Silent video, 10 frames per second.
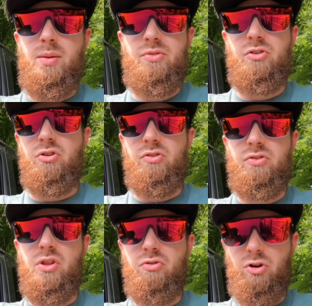such
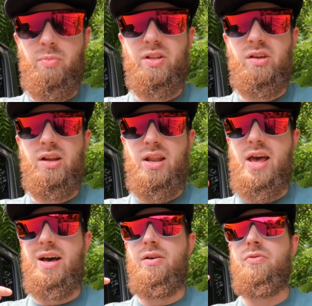as the drill bits I didn't
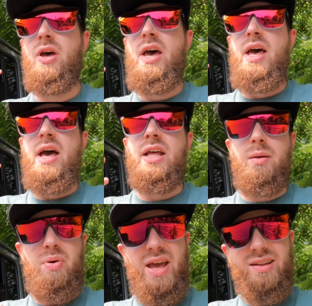have and
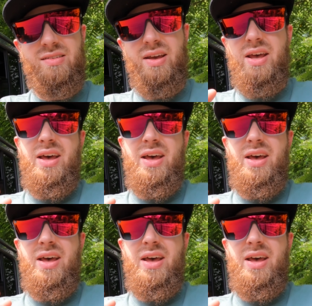the paint.